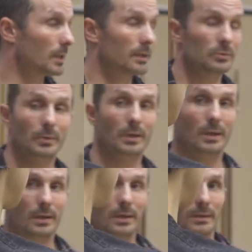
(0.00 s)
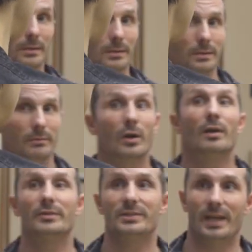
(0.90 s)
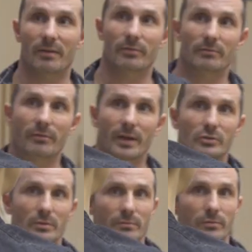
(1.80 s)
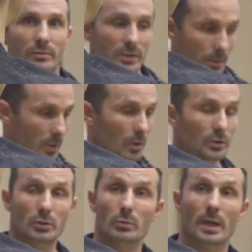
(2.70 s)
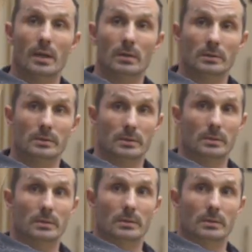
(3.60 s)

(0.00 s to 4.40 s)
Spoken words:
last week, I fought off a staph infection for stepping on two nails.